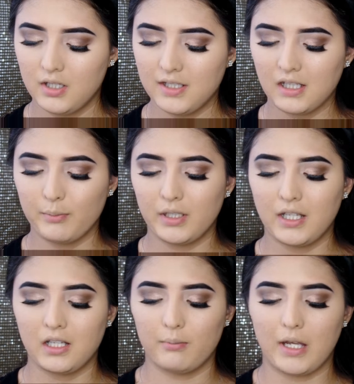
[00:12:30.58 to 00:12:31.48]
It's like a
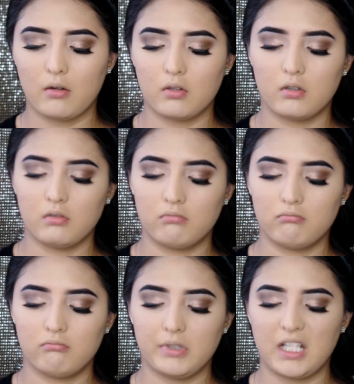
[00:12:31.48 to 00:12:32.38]
banana
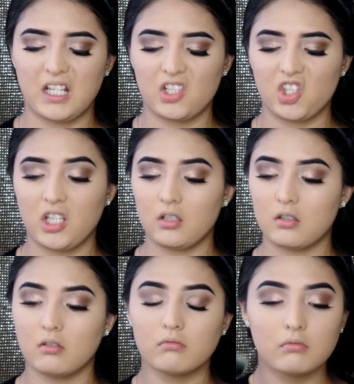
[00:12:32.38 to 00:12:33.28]

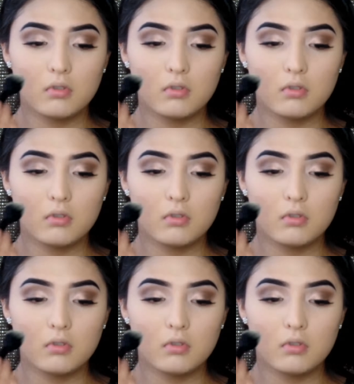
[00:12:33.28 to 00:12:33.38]
shade, so